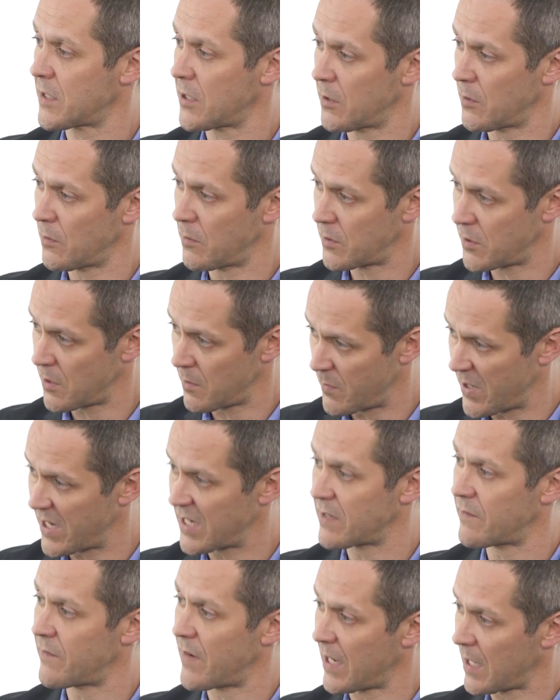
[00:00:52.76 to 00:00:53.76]
to be
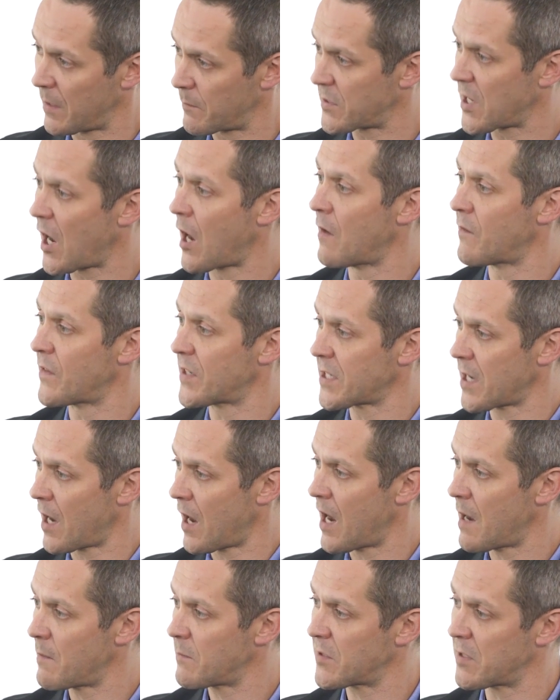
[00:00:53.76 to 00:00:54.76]
developed over
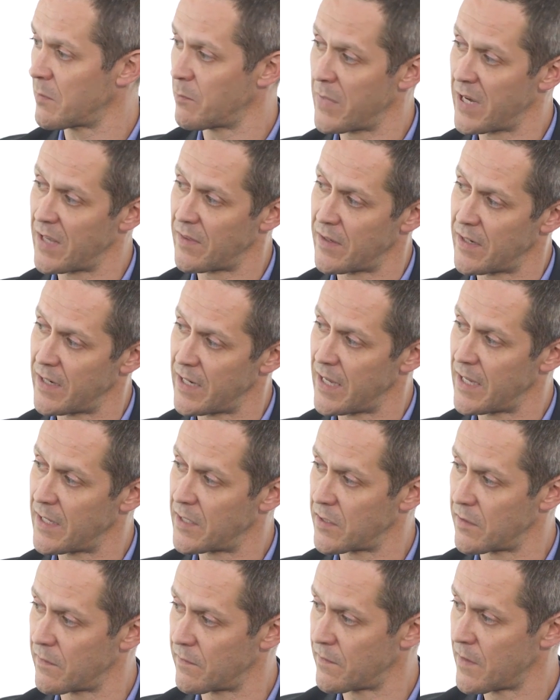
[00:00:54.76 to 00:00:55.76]
time to meet the
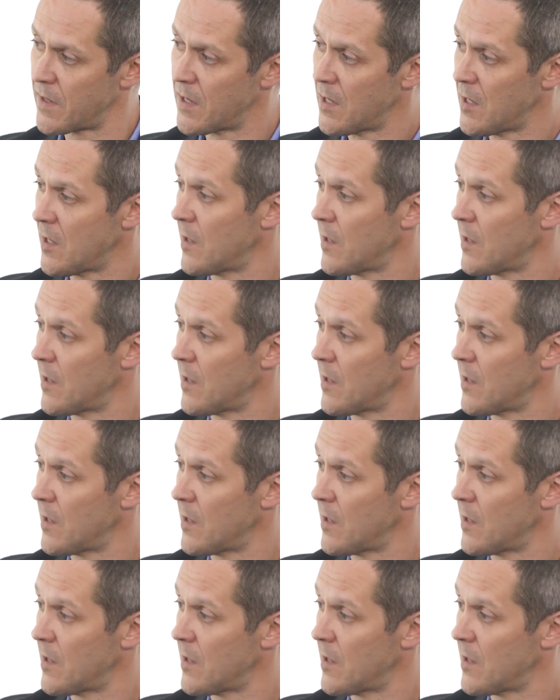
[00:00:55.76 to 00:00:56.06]
needs of